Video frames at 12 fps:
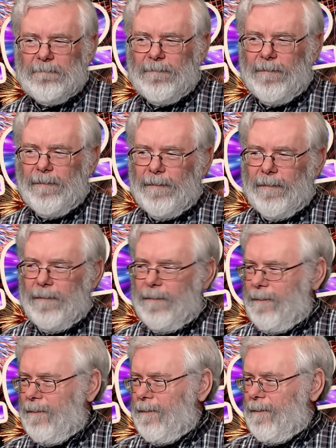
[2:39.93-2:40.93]

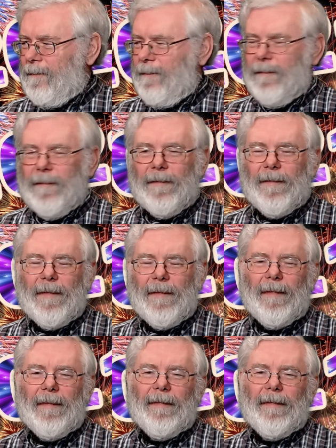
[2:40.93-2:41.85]
(no one is talking)